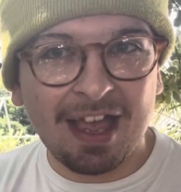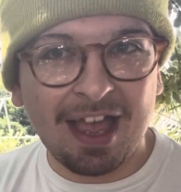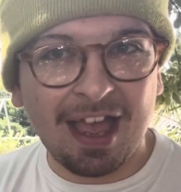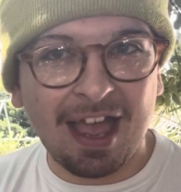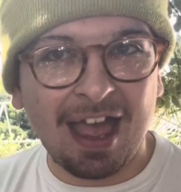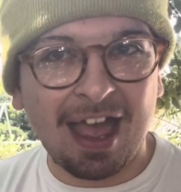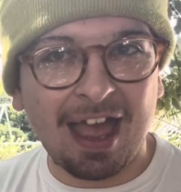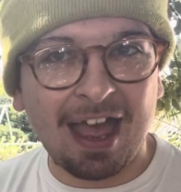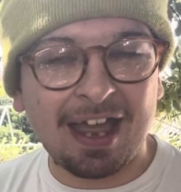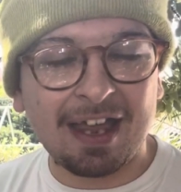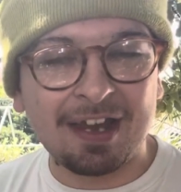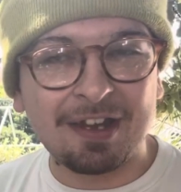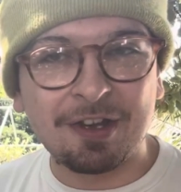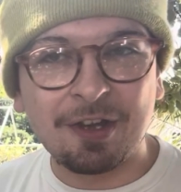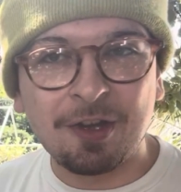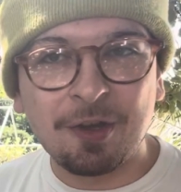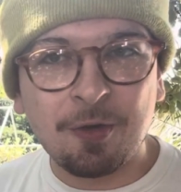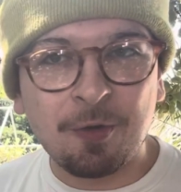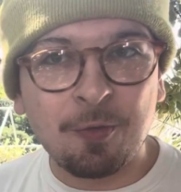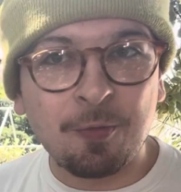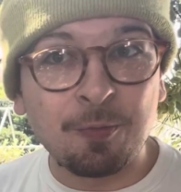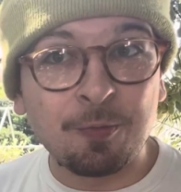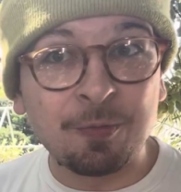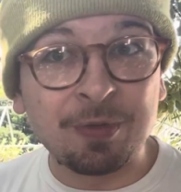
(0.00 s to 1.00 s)
And
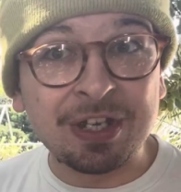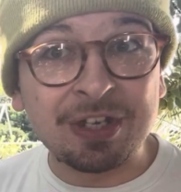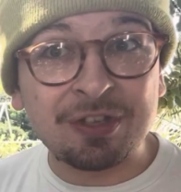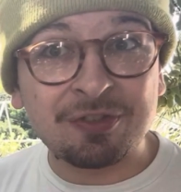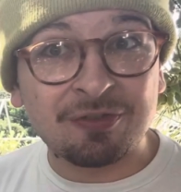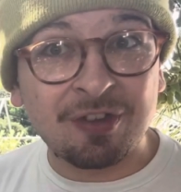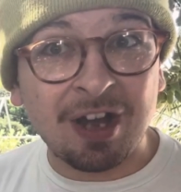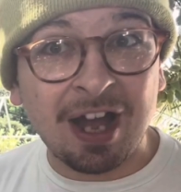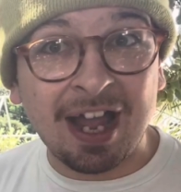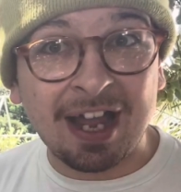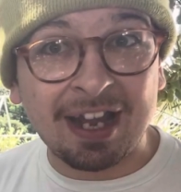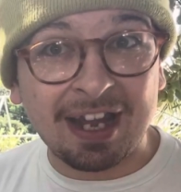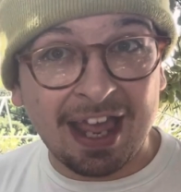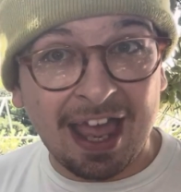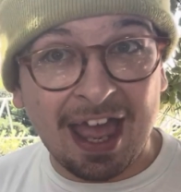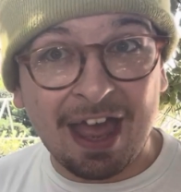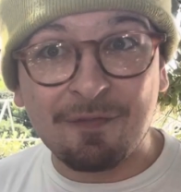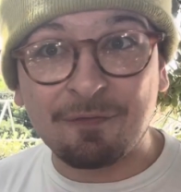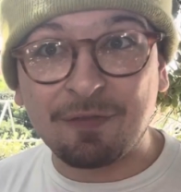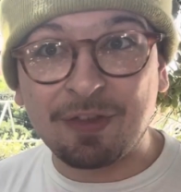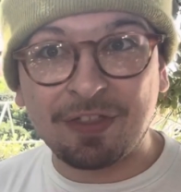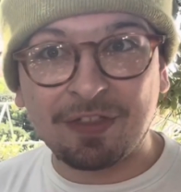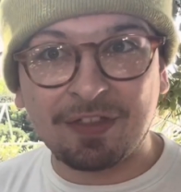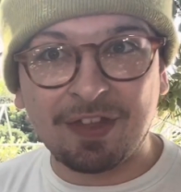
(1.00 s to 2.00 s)
we tried
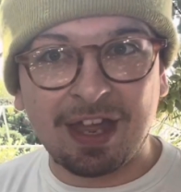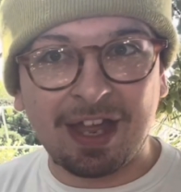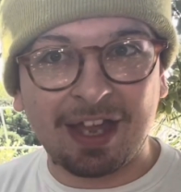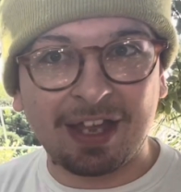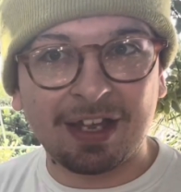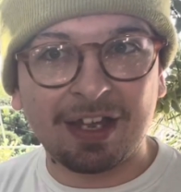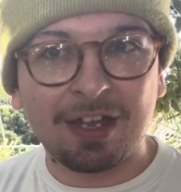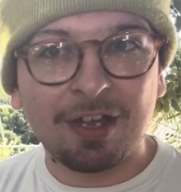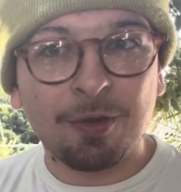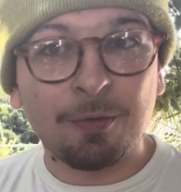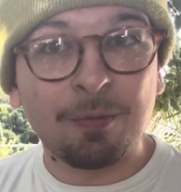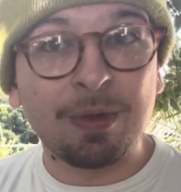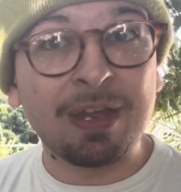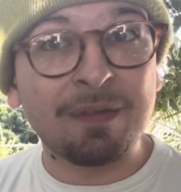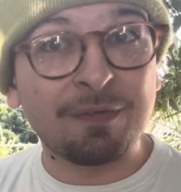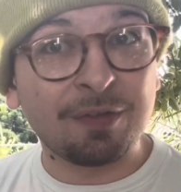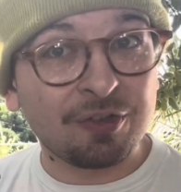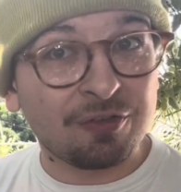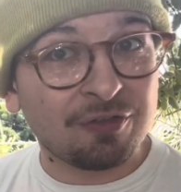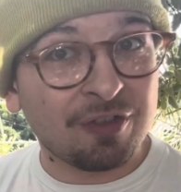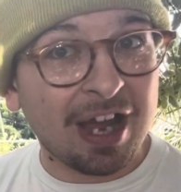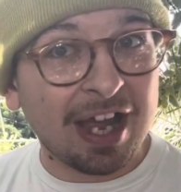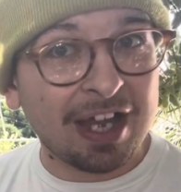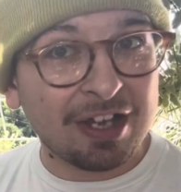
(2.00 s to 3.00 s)
everything. We even
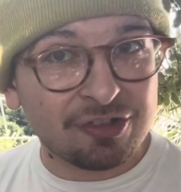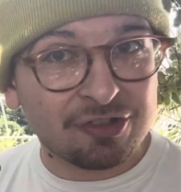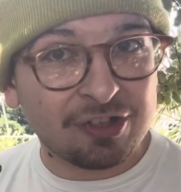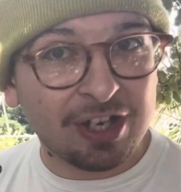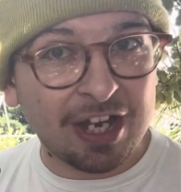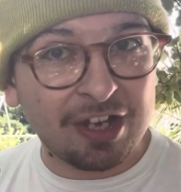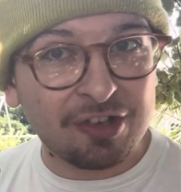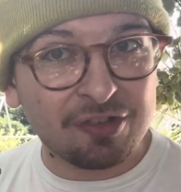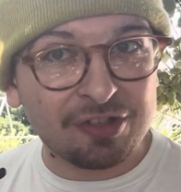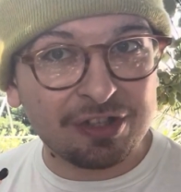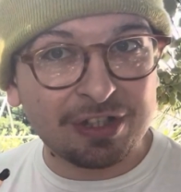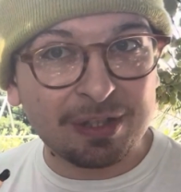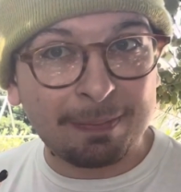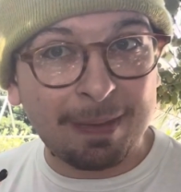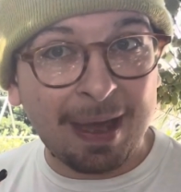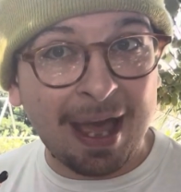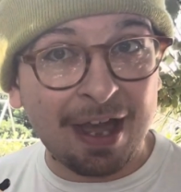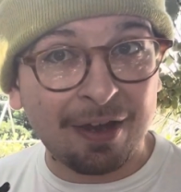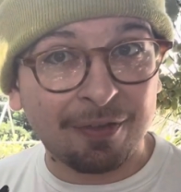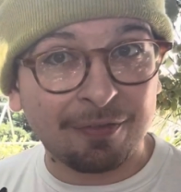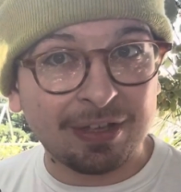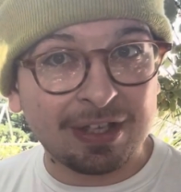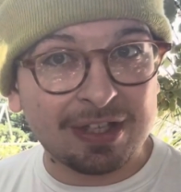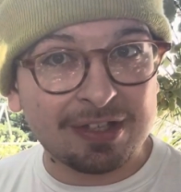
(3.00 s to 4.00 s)
tried changing the
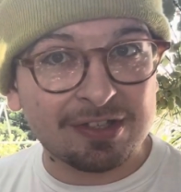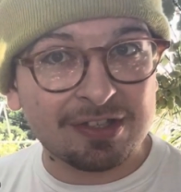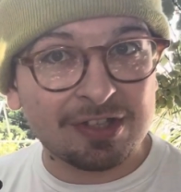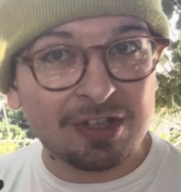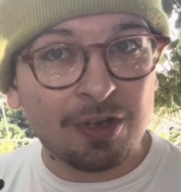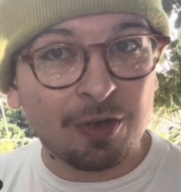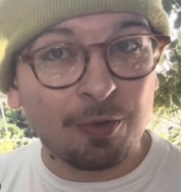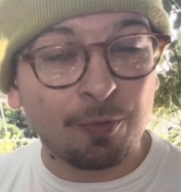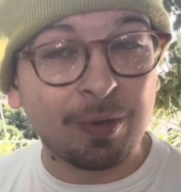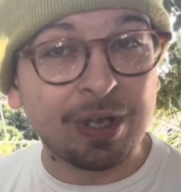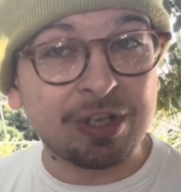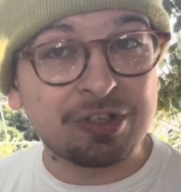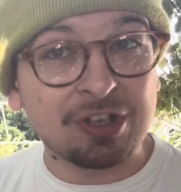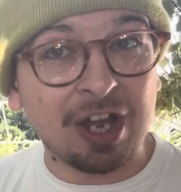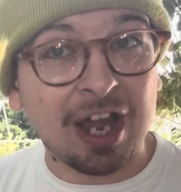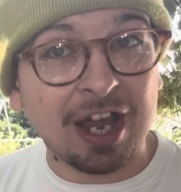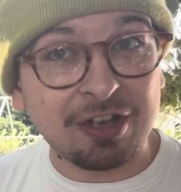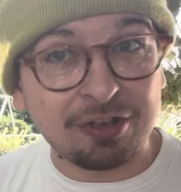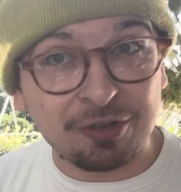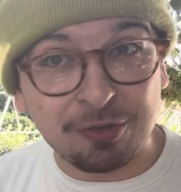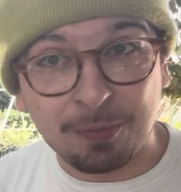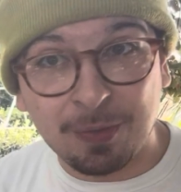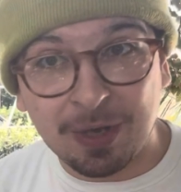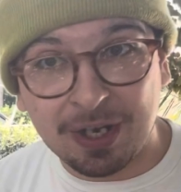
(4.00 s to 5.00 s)
batteries, which I
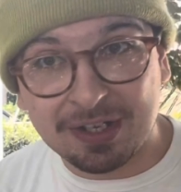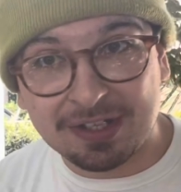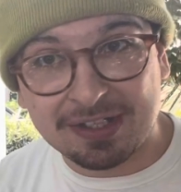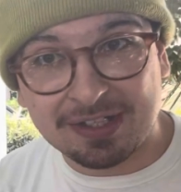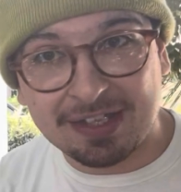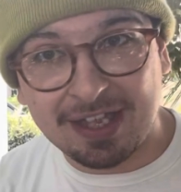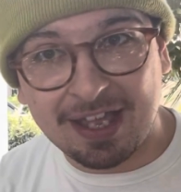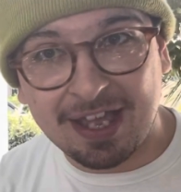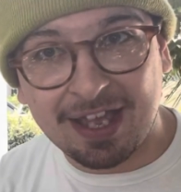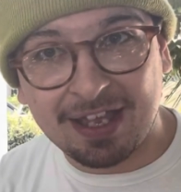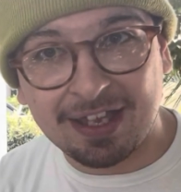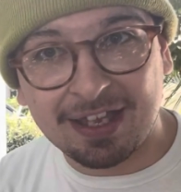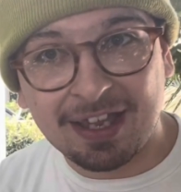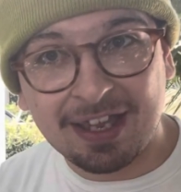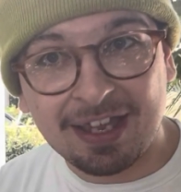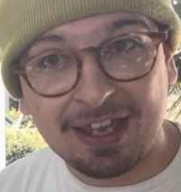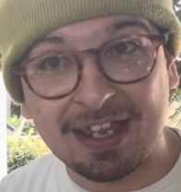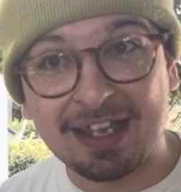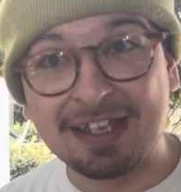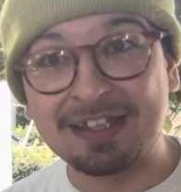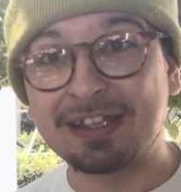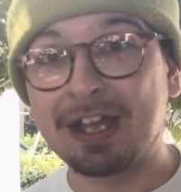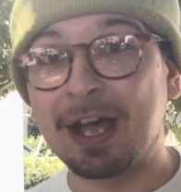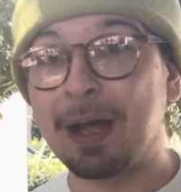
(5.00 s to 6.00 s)
do want to say
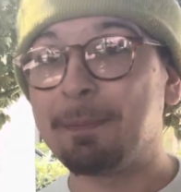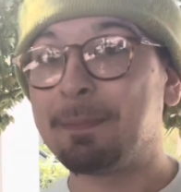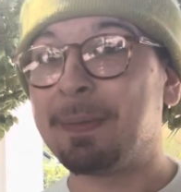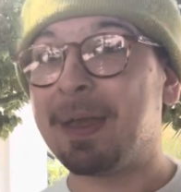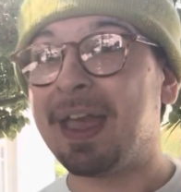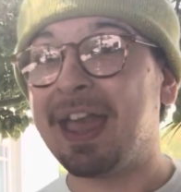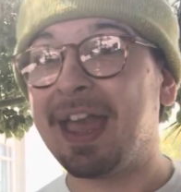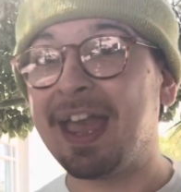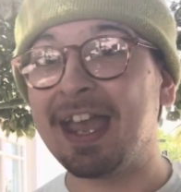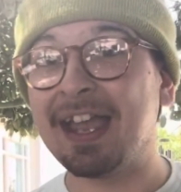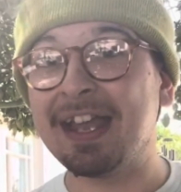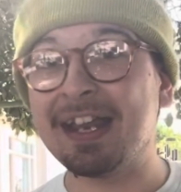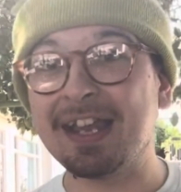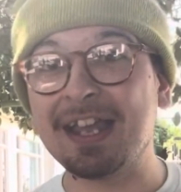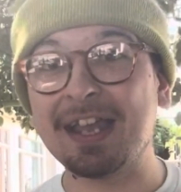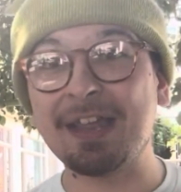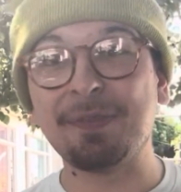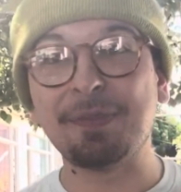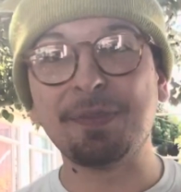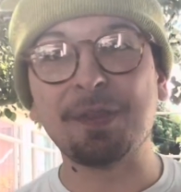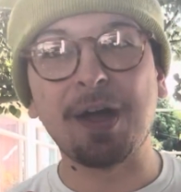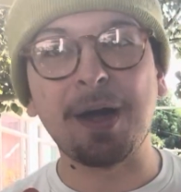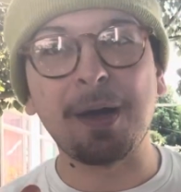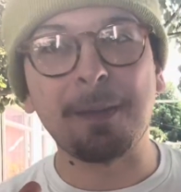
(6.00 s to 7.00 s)
is a pain
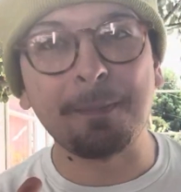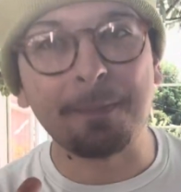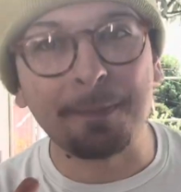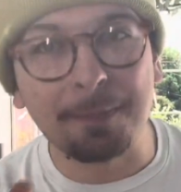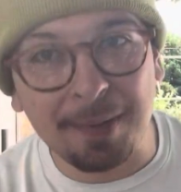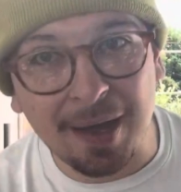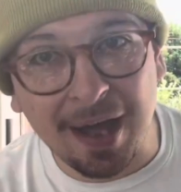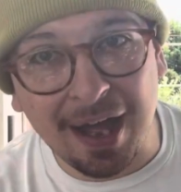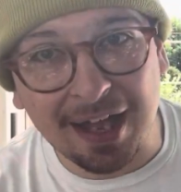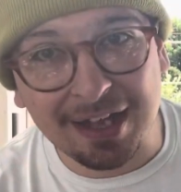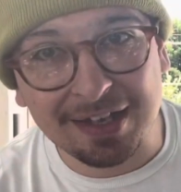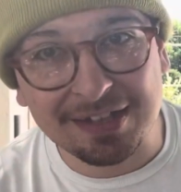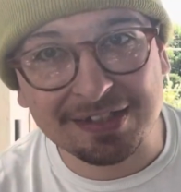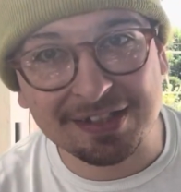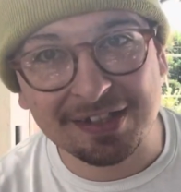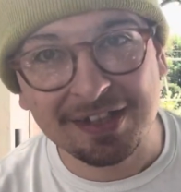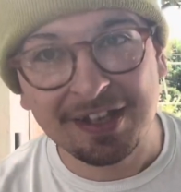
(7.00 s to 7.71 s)
in the butt.